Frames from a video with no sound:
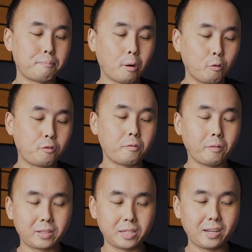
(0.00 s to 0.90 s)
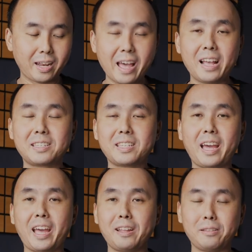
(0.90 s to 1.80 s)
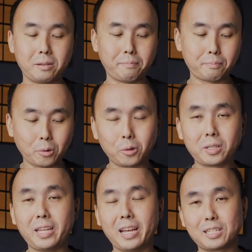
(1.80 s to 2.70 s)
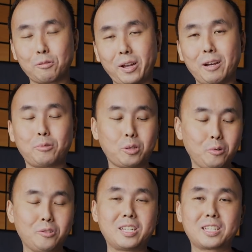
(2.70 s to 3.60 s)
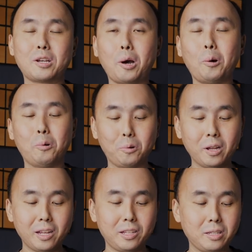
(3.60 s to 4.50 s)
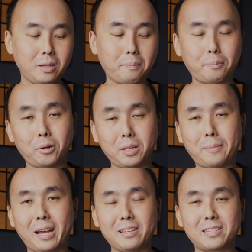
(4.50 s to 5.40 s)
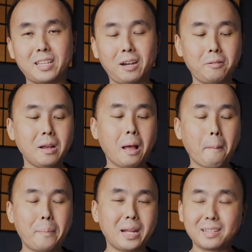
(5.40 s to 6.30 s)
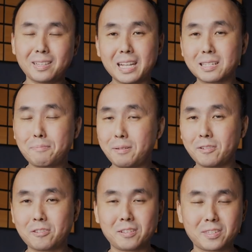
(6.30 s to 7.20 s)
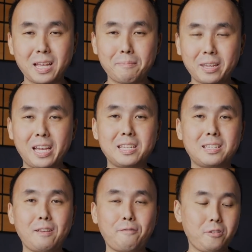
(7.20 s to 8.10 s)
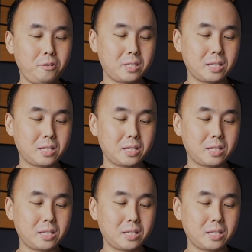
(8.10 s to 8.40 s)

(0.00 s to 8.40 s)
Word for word: both the lens and the body as well don't just hold the body by itself but that's pretty much the same case if you